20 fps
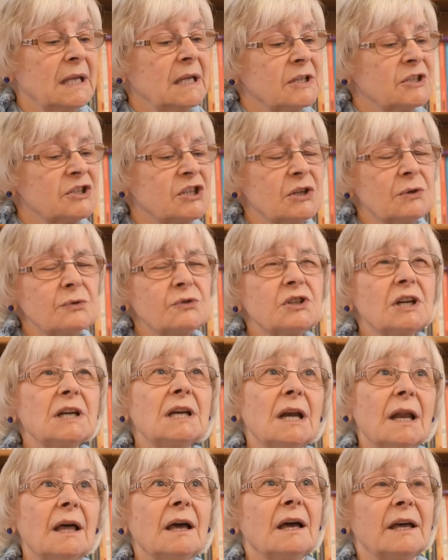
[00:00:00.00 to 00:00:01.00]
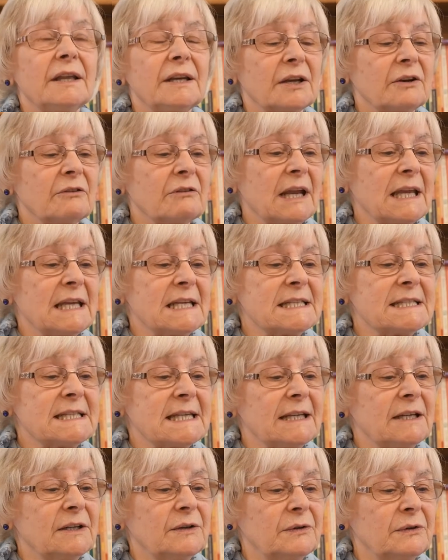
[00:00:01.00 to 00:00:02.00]
Children learn a great
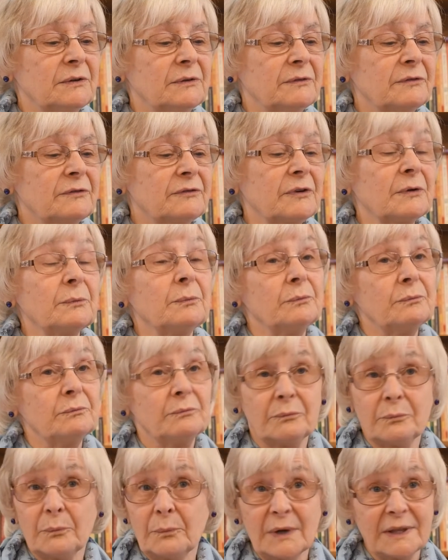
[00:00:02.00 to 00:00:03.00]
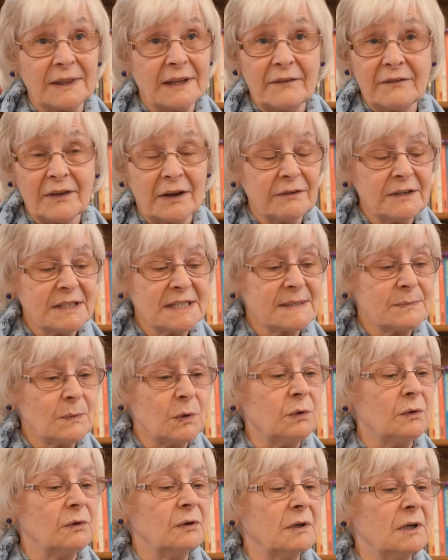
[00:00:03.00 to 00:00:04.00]
deal from when they're very
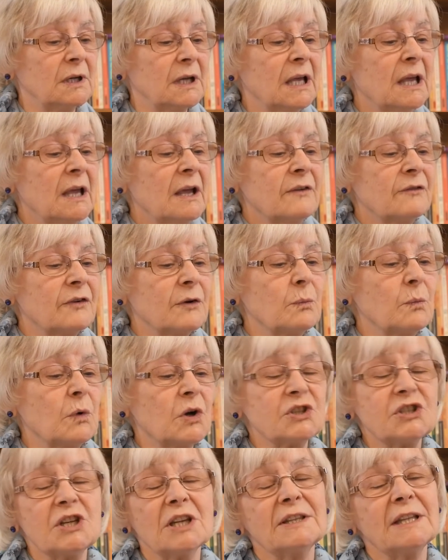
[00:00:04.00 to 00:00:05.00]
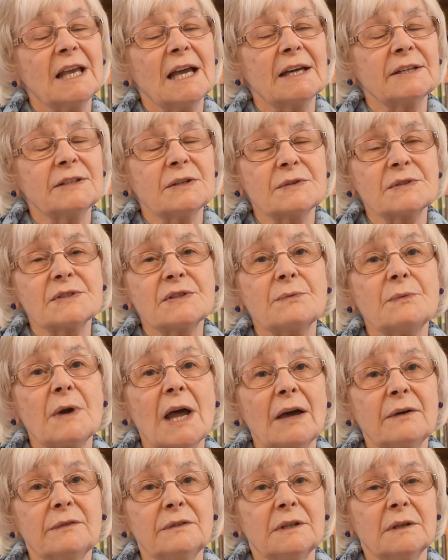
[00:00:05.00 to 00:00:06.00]
small, from watching the adults
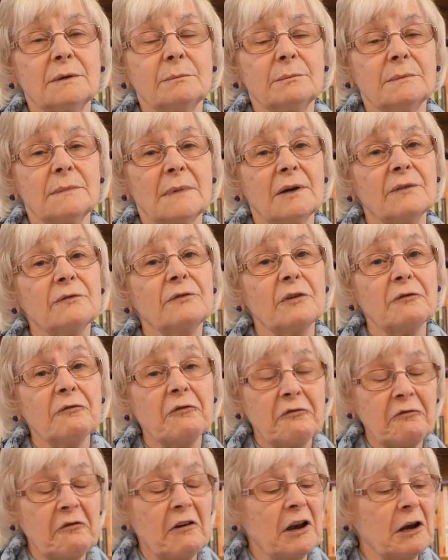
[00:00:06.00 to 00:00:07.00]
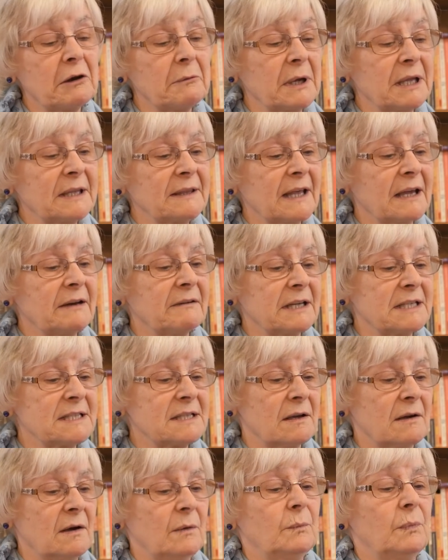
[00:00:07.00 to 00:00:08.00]
around them and from following their
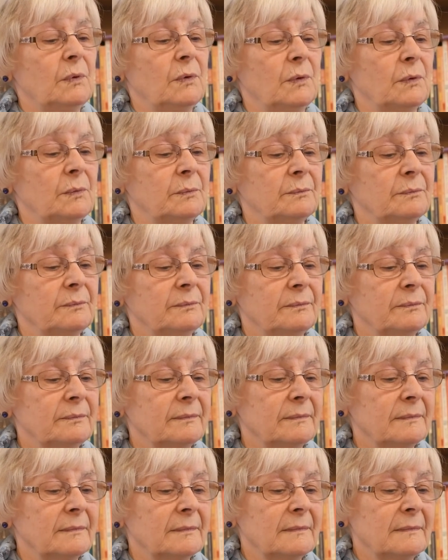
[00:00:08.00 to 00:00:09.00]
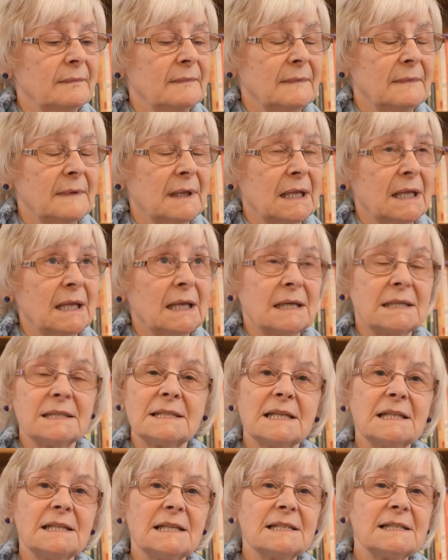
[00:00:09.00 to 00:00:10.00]
example. And
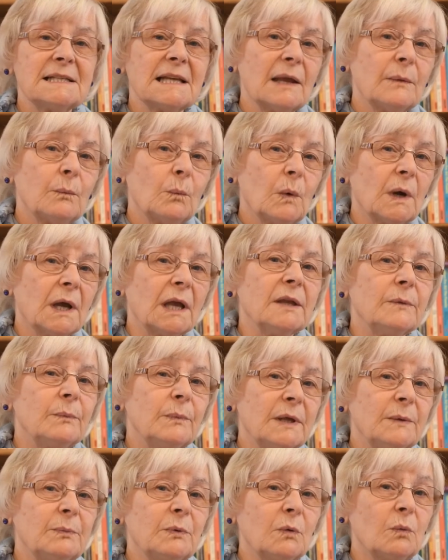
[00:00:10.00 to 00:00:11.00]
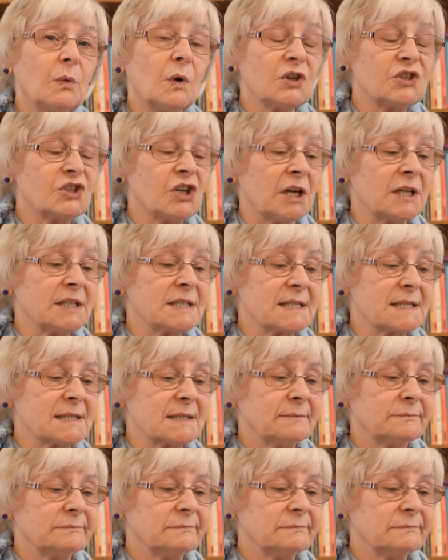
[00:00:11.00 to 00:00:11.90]
in the same way, people watch us.